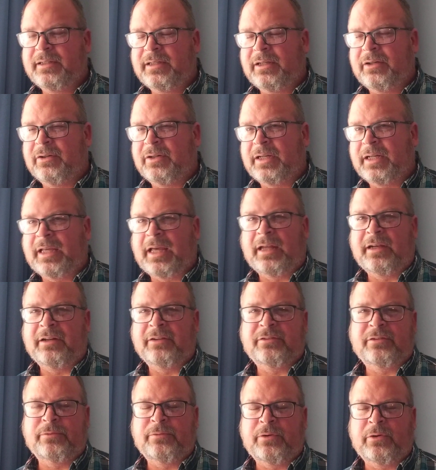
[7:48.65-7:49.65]
you know, and again,
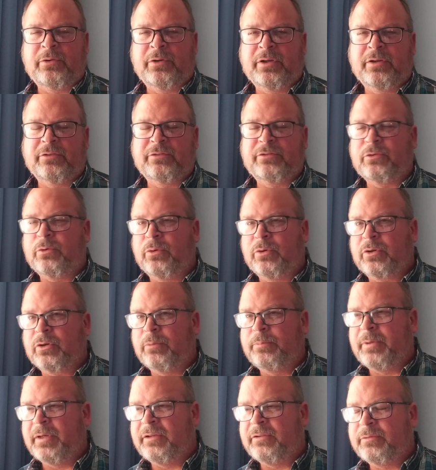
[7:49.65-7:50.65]
it's a very
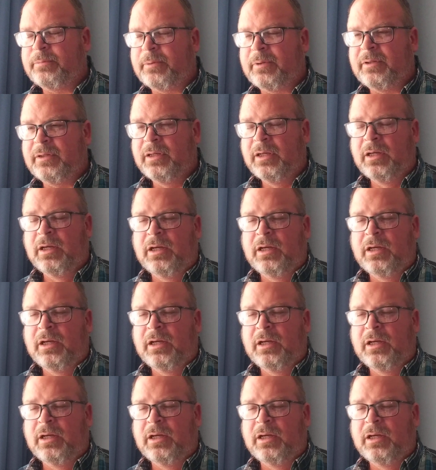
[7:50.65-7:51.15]
historical piece, but,